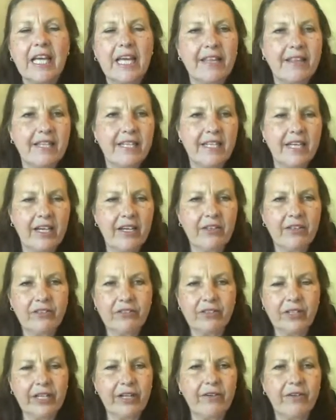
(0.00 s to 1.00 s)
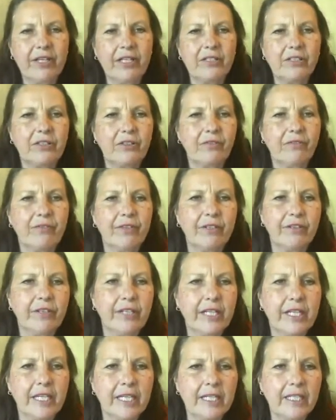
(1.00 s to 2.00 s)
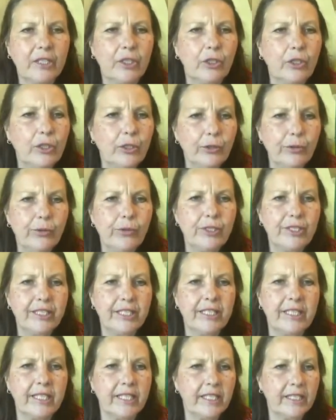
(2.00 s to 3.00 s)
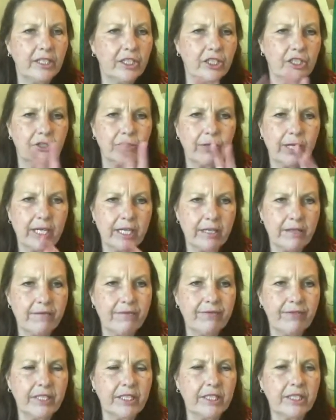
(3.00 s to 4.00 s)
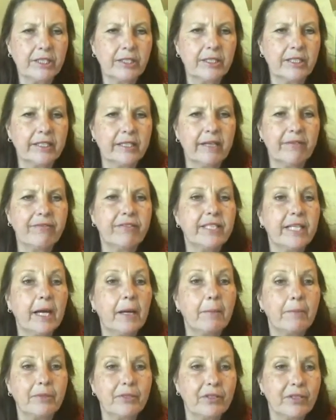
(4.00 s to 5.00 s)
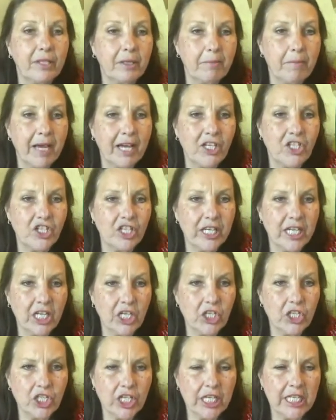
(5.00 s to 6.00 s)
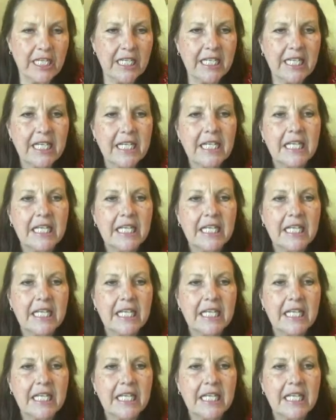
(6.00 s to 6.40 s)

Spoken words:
And then other areas are very loose and illustrative. It's left up to the imagination.